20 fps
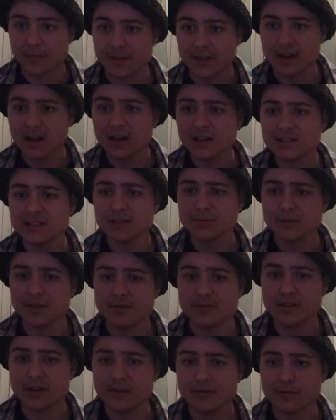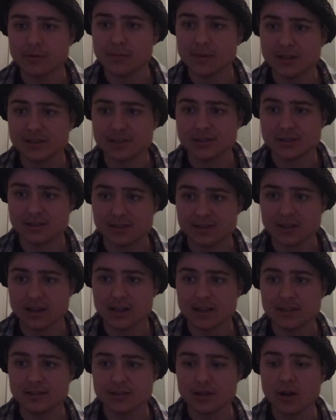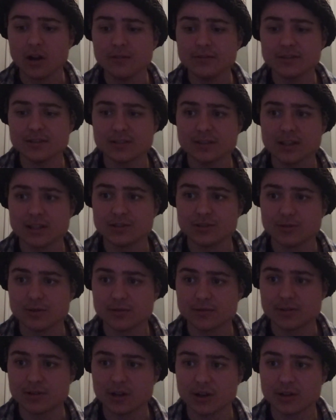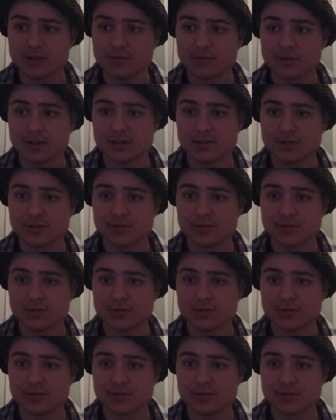The concept of an information society is often said to have started with the